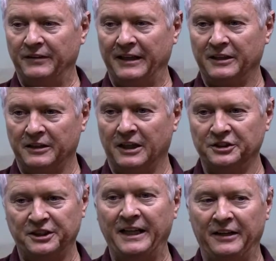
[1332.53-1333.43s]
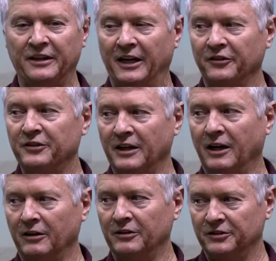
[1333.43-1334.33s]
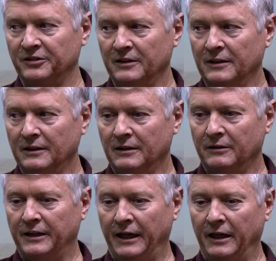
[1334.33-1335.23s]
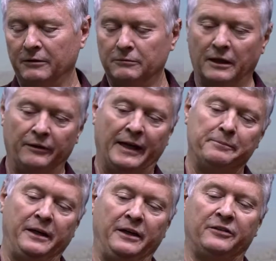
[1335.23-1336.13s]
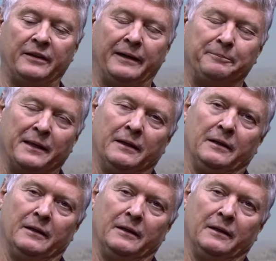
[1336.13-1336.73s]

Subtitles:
That can cost you $8,000. Mm-hmm. Okay? Well, that means that